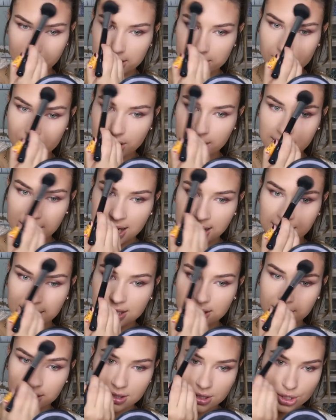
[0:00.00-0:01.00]
It's already
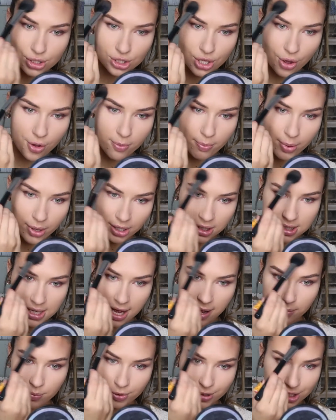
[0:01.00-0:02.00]
getting so booked
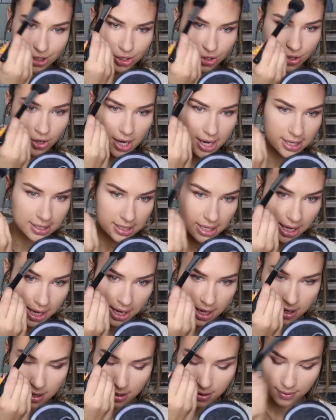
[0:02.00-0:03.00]
up, which is
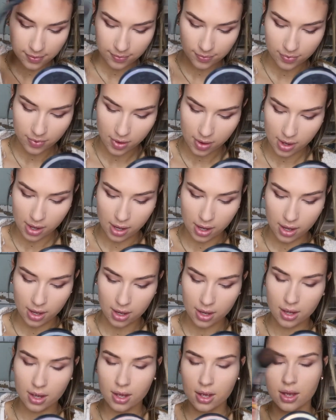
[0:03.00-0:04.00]
crazy,
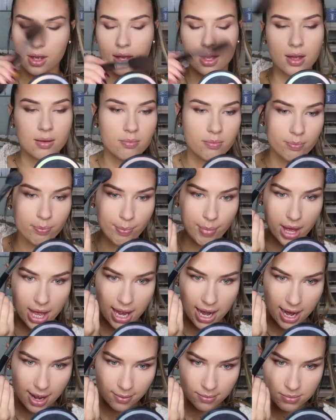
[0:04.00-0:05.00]

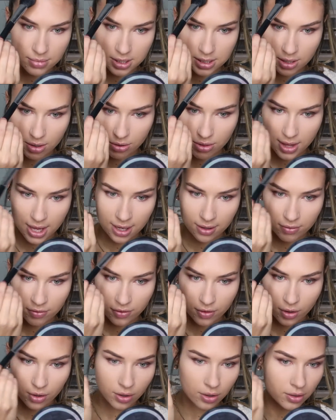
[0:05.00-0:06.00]
but I'm so
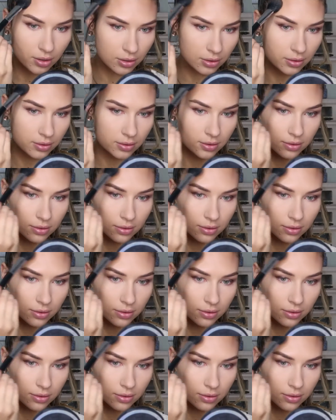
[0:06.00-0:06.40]
thankful.